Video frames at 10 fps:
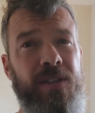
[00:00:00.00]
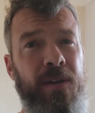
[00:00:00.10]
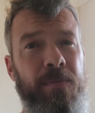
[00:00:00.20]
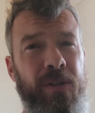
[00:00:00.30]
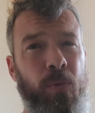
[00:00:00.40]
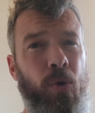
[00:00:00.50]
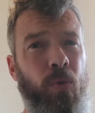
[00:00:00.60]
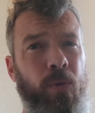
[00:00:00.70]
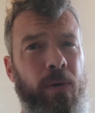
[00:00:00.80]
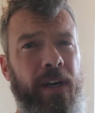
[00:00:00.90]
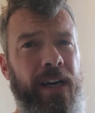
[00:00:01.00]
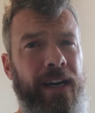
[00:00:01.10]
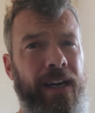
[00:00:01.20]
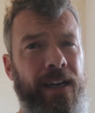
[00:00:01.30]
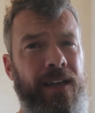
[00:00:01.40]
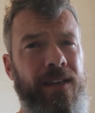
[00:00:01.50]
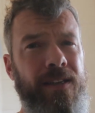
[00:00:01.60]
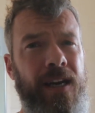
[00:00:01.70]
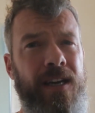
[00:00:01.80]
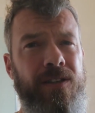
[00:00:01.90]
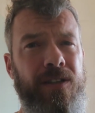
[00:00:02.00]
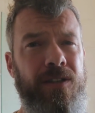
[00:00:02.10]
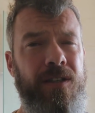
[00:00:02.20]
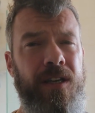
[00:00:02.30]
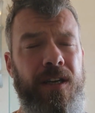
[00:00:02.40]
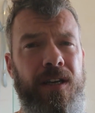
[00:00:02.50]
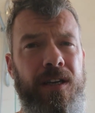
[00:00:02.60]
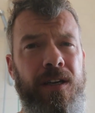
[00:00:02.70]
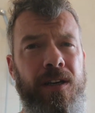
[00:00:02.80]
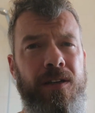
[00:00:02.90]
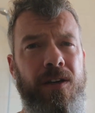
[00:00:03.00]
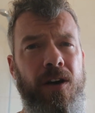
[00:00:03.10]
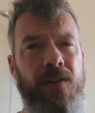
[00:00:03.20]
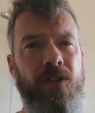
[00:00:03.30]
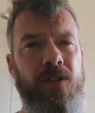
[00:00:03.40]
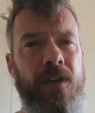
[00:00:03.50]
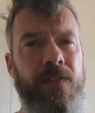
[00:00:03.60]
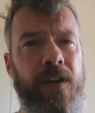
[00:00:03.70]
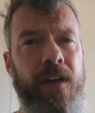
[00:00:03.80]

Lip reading: I skimmed this wall, and as you can see, I've just given